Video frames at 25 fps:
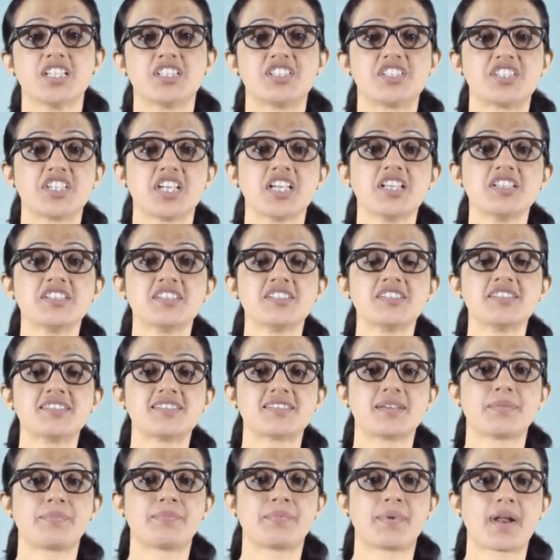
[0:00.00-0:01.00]
change in
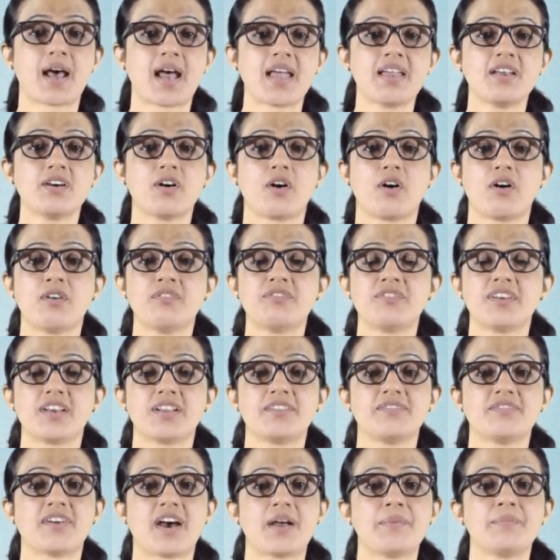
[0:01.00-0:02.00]
supply of
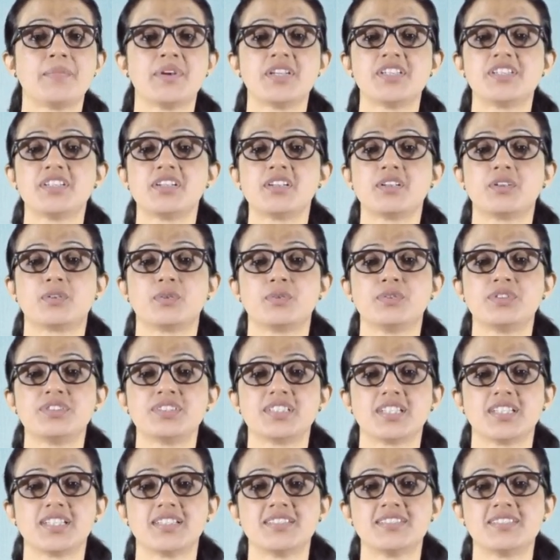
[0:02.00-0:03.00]
environmental
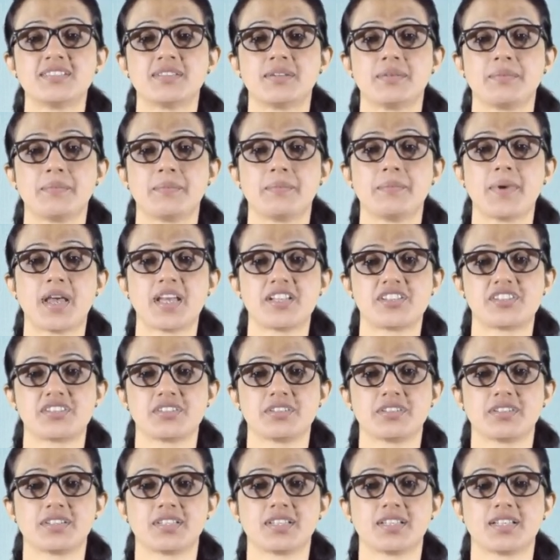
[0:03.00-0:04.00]
goods is
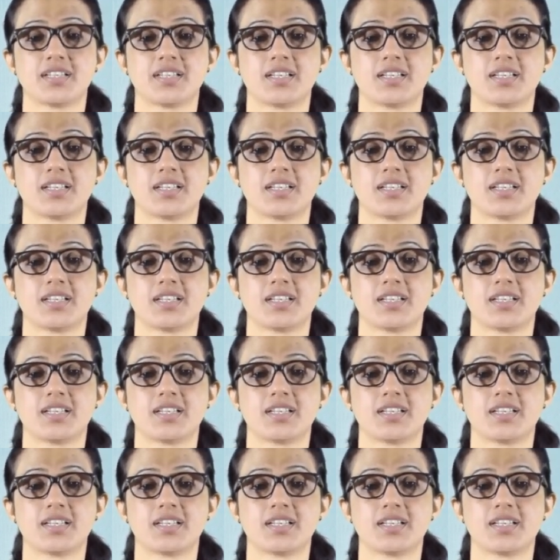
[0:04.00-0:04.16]
measured.